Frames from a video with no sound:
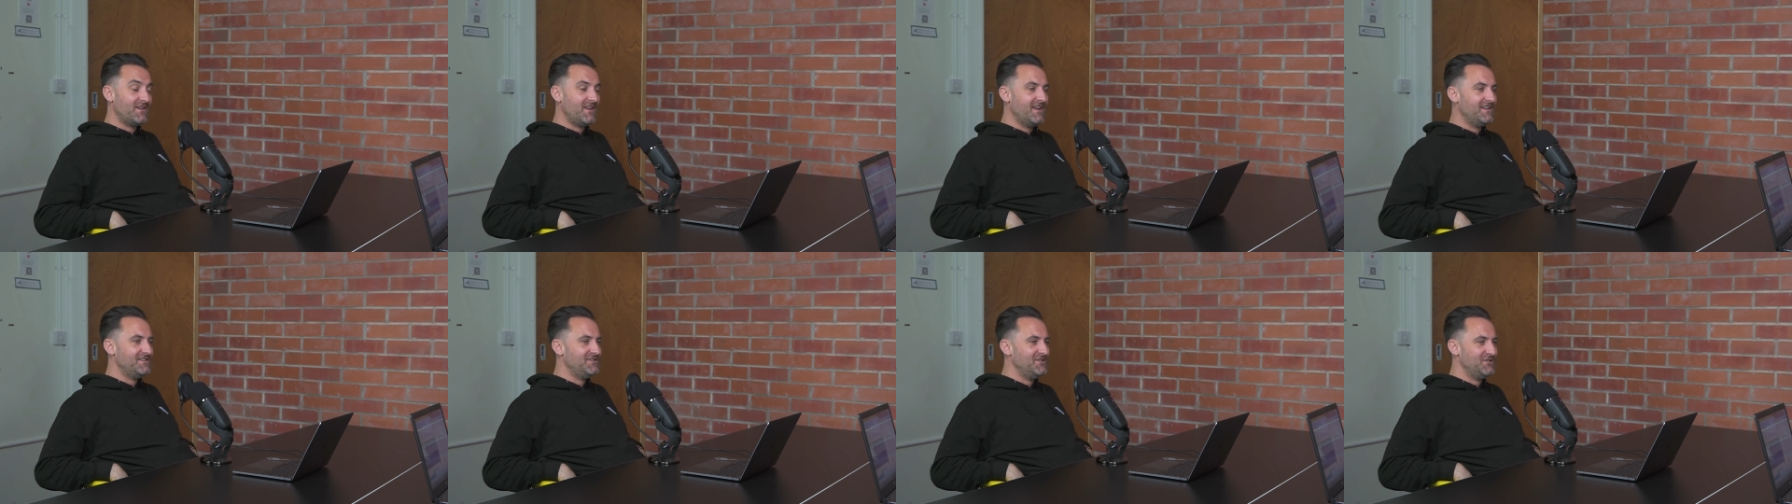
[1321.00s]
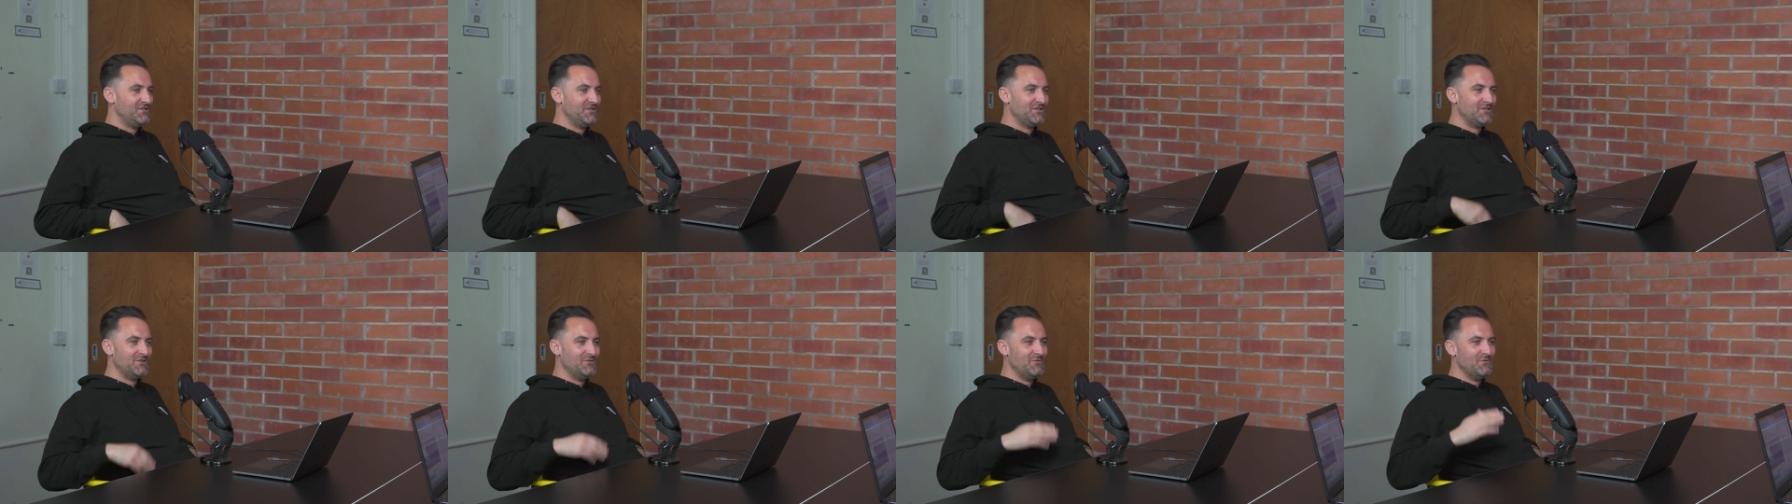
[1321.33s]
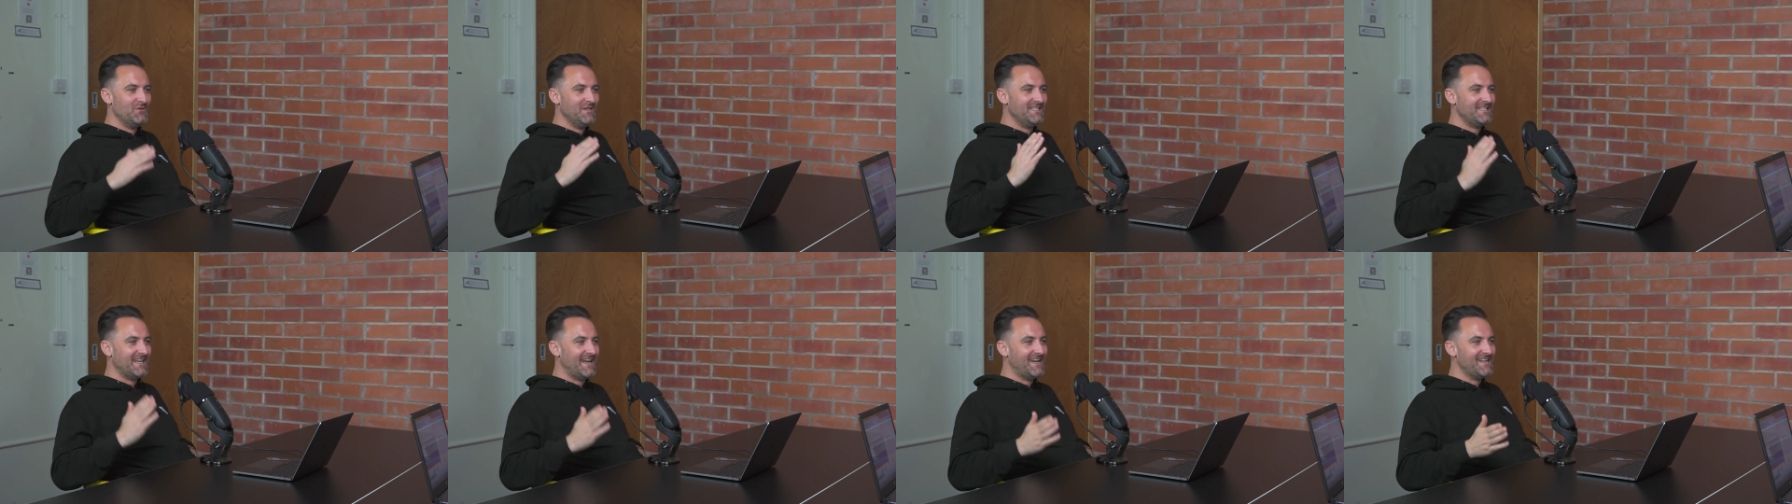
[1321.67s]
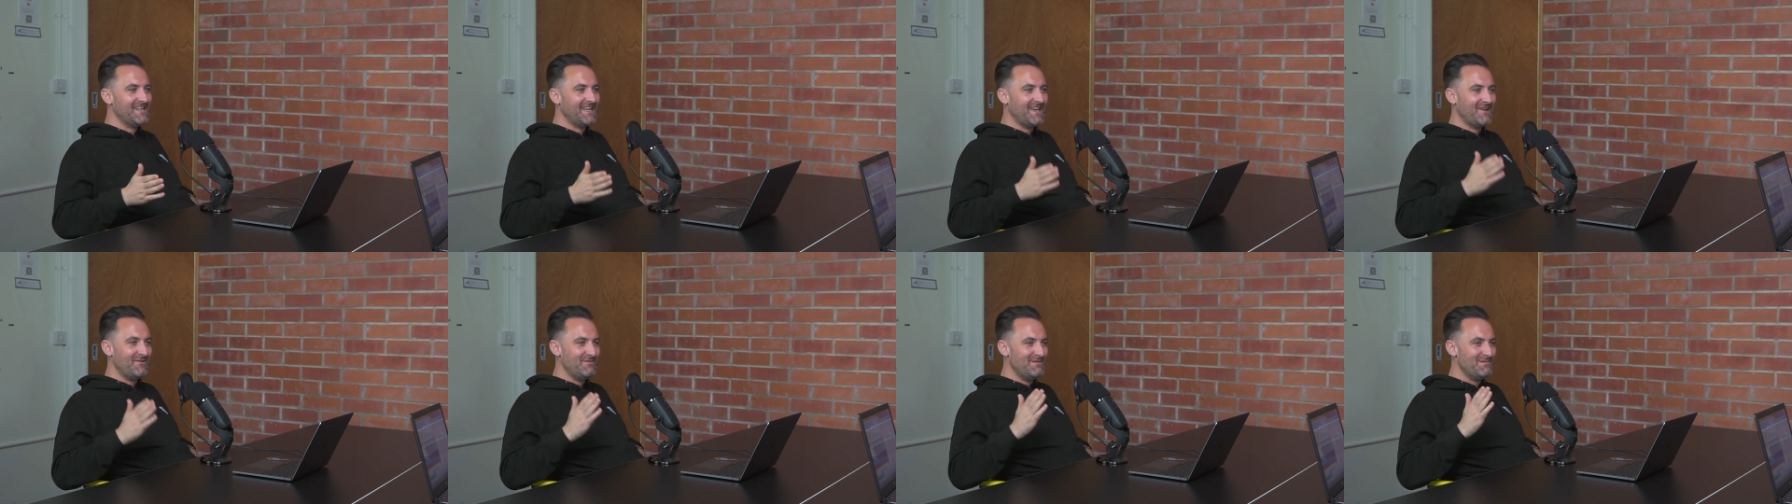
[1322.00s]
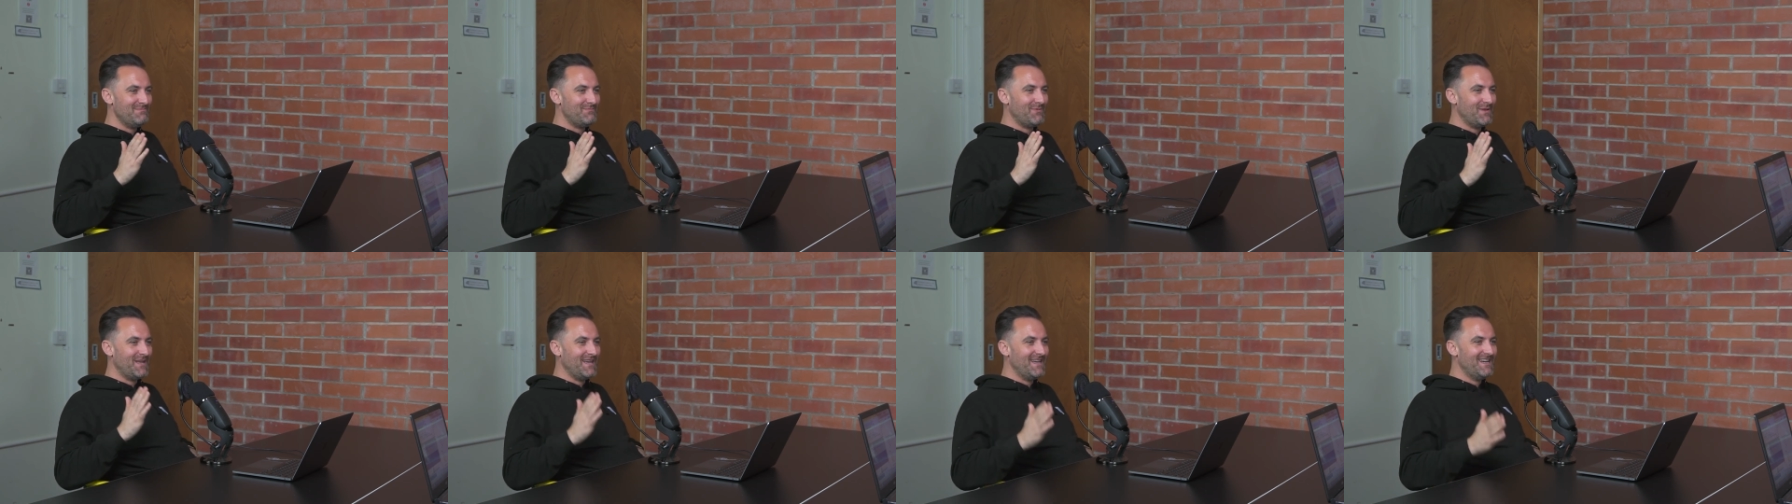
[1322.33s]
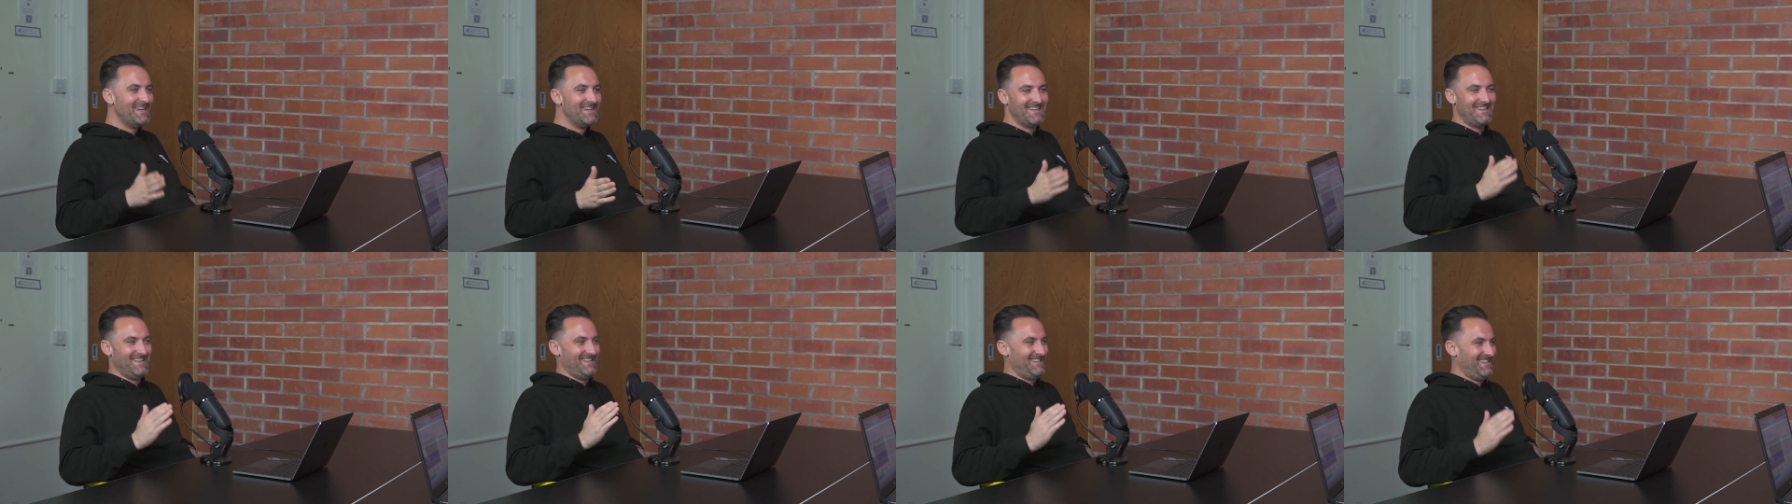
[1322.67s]
kid, you just know exactly how to play
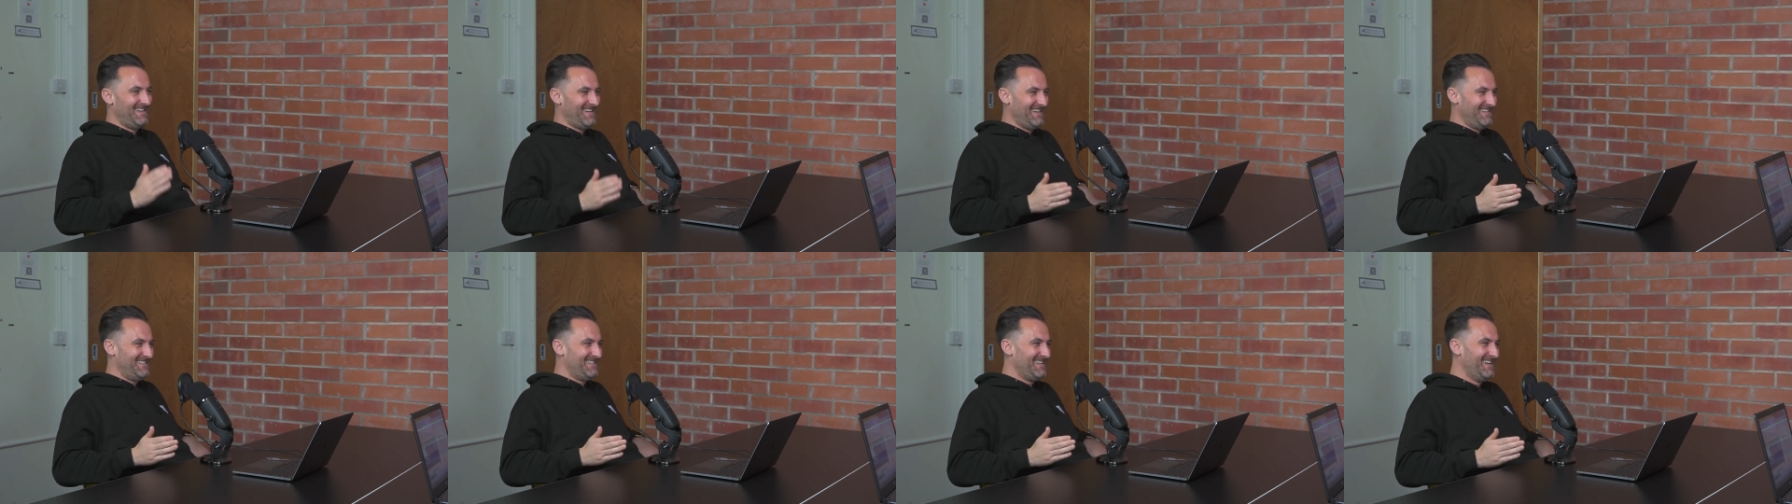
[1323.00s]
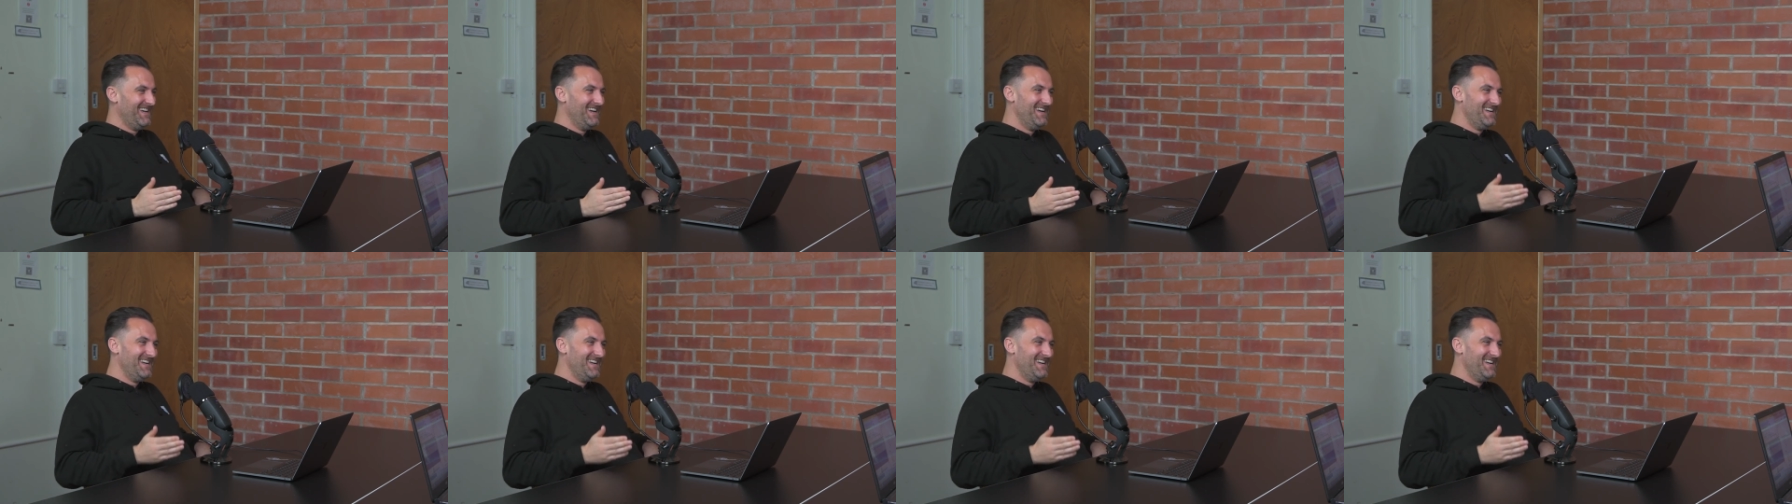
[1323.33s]
it,